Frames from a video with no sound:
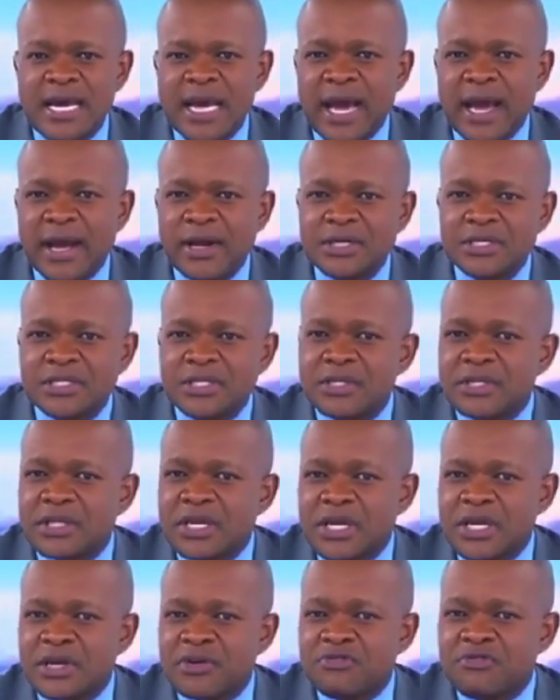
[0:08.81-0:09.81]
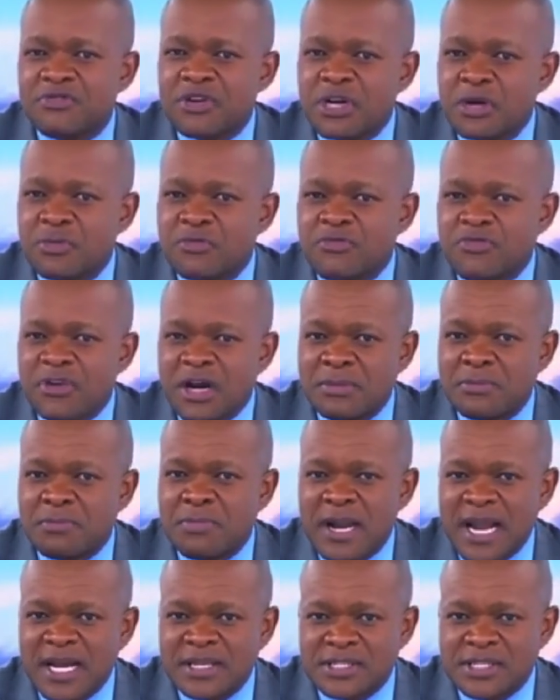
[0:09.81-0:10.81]
and the Freedom Front
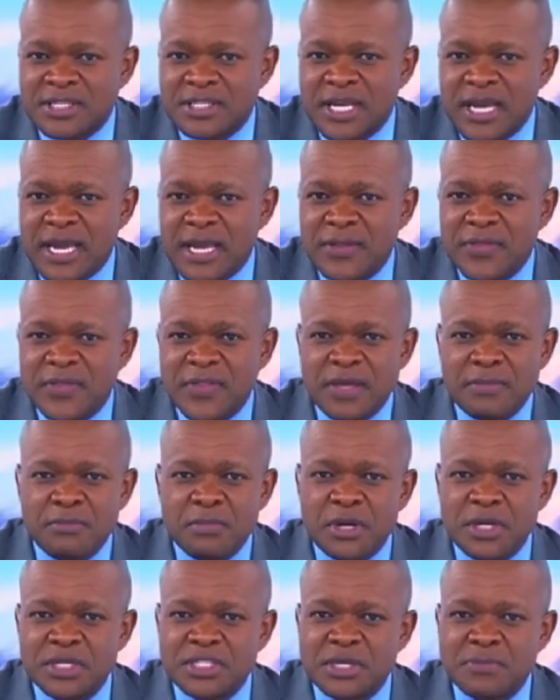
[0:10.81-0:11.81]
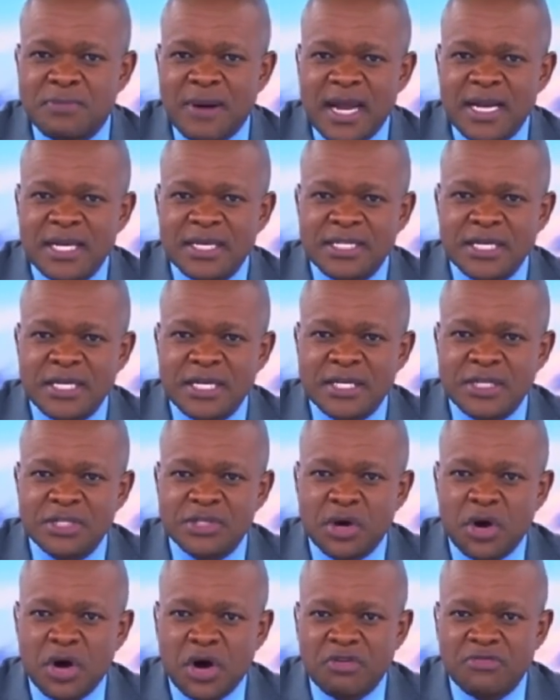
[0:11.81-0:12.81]
Plus in the
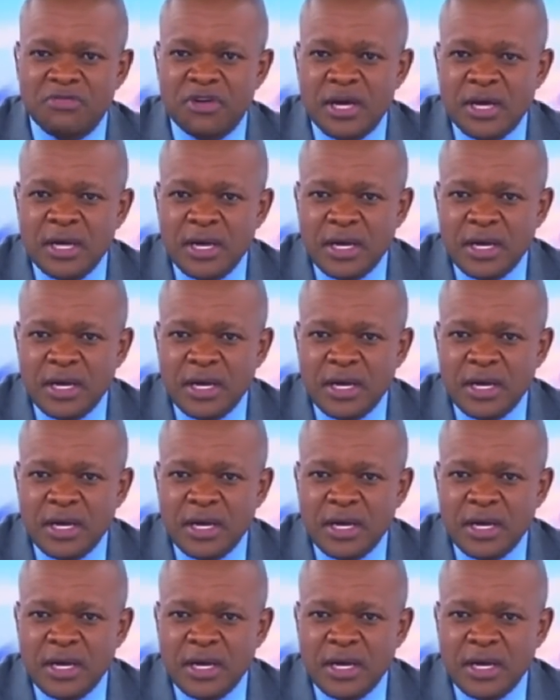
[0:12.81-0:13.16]
municipalities of